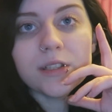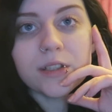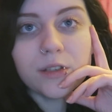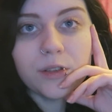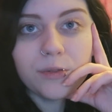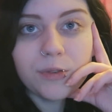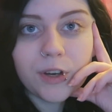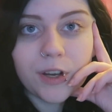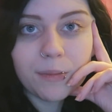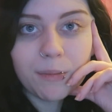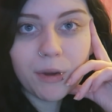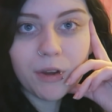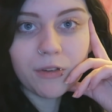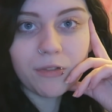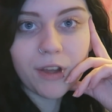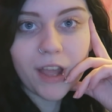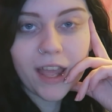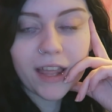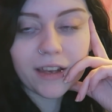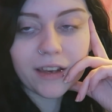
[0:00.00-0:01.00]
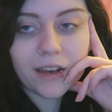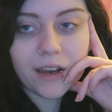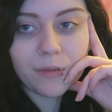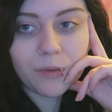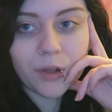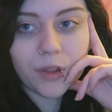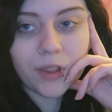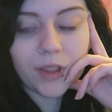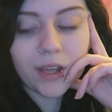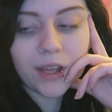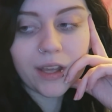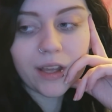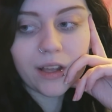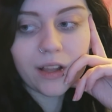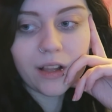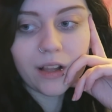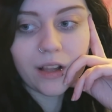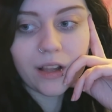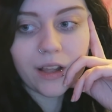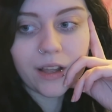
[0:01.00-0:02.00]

still very motivated and everything.